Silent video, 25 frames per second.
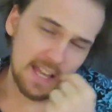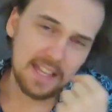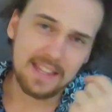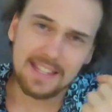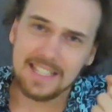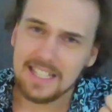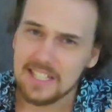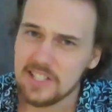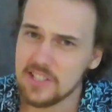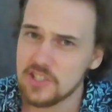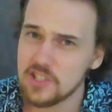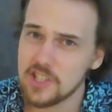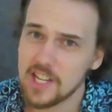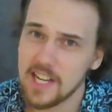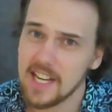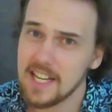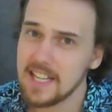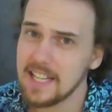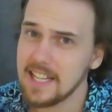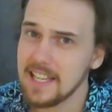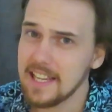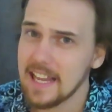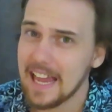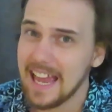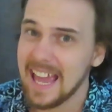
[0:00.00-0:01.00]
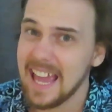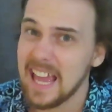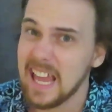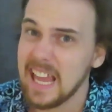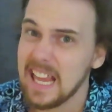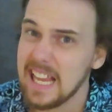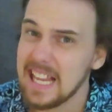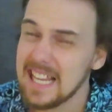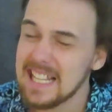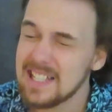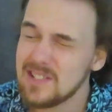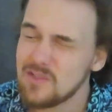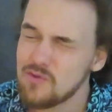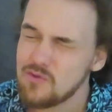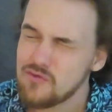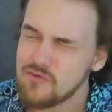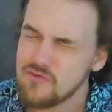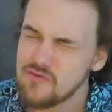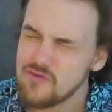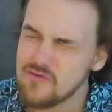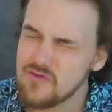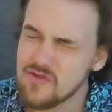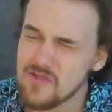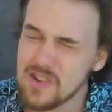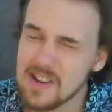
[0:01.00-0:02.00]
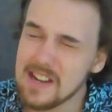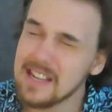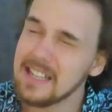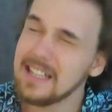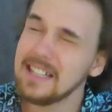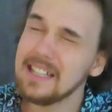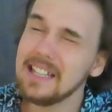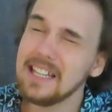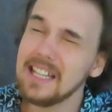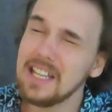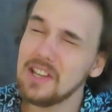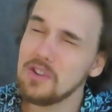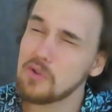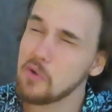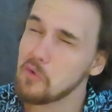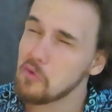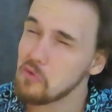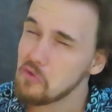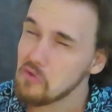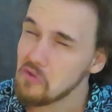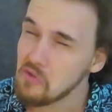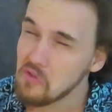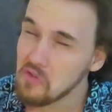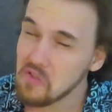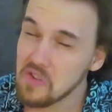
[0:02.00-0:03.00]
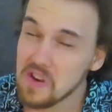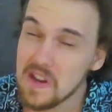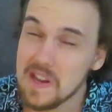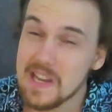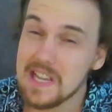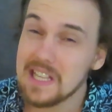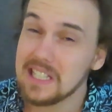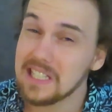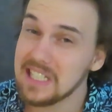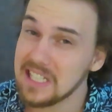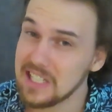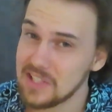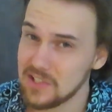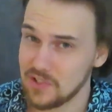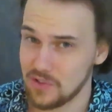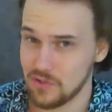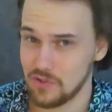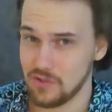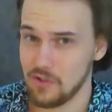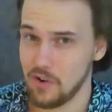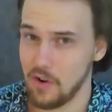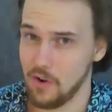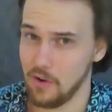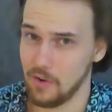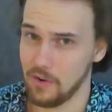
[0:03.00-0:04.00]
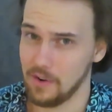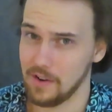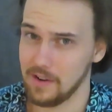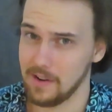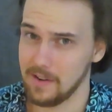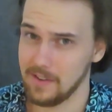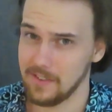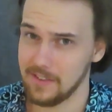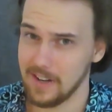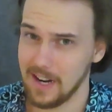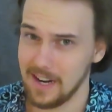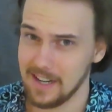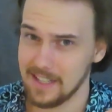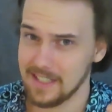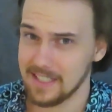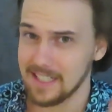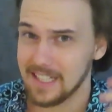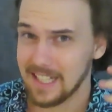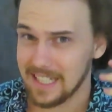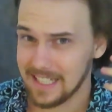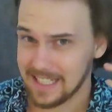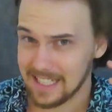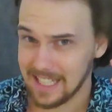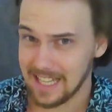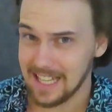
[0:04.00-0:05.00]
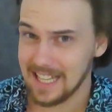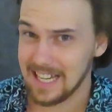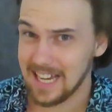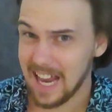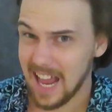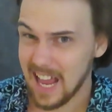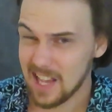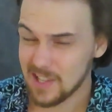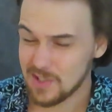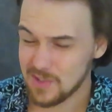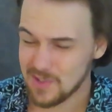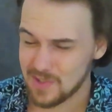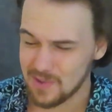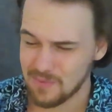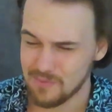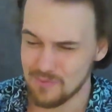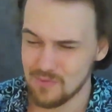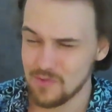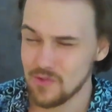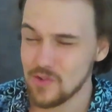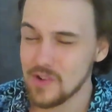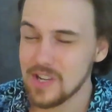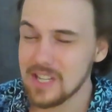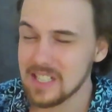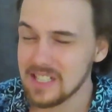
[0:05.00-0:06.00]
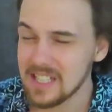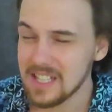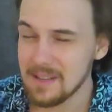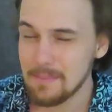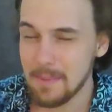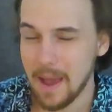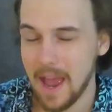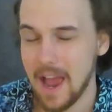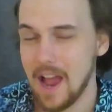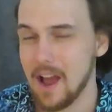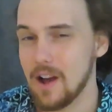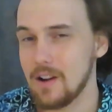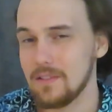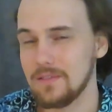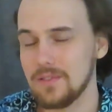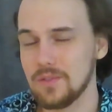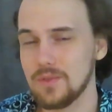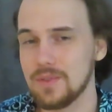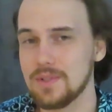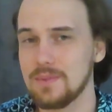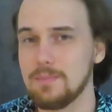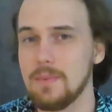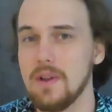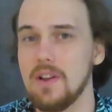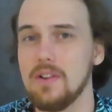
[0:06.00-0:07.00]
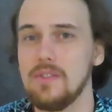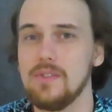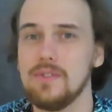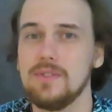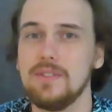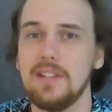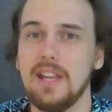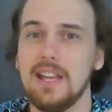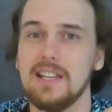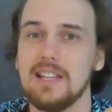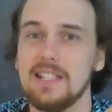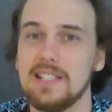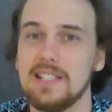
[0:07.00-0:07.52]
this genie is really, really strong, right? Like, it has some really powerful spells, and